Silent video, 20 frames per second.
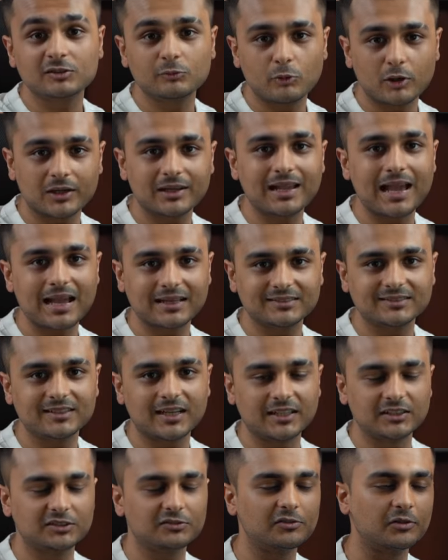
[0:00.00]
is what CAC
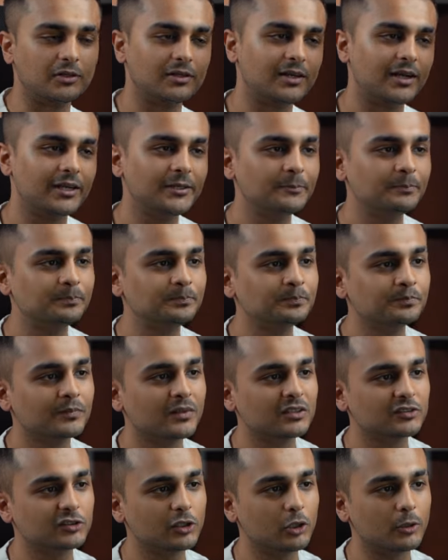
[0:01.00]
stands for, right?
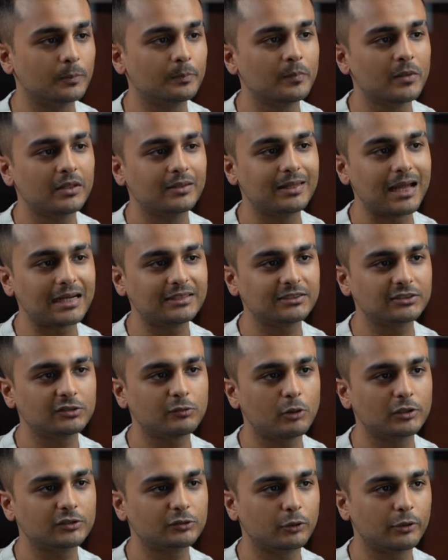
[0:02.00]
So that is
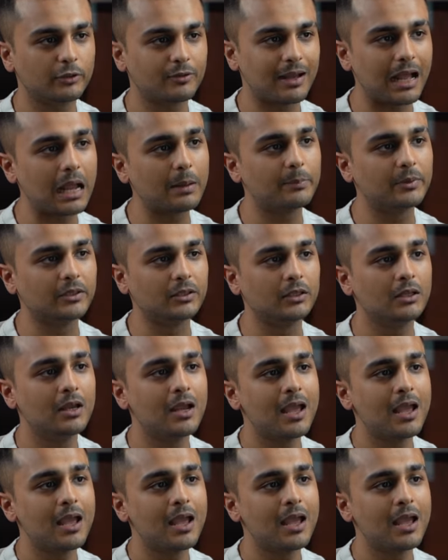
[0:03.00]
what's going to happen.